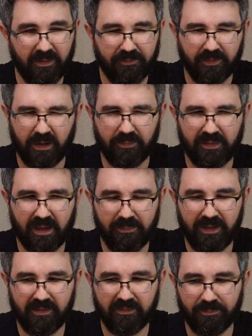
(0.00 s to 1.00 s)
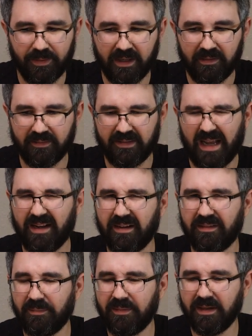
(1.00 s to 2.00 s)
I forget what that means, but
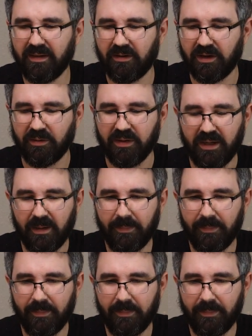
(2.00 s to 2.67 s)
static something, I don't know.